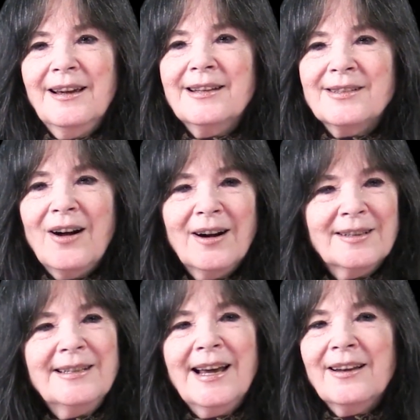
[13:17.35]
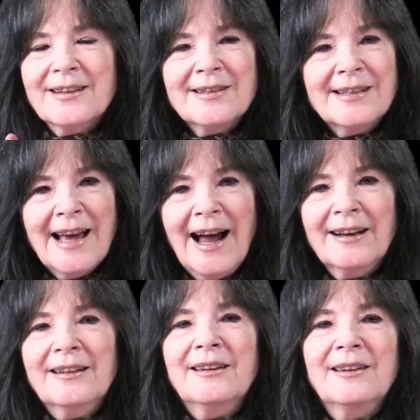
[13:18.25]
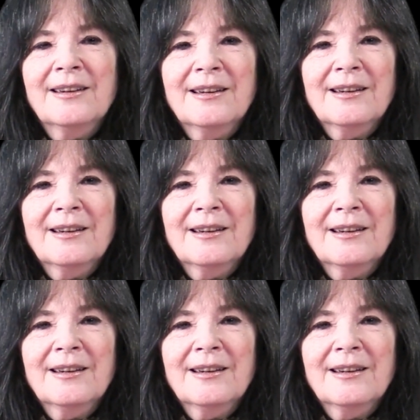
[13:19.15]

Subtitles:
It's hard to tell exactly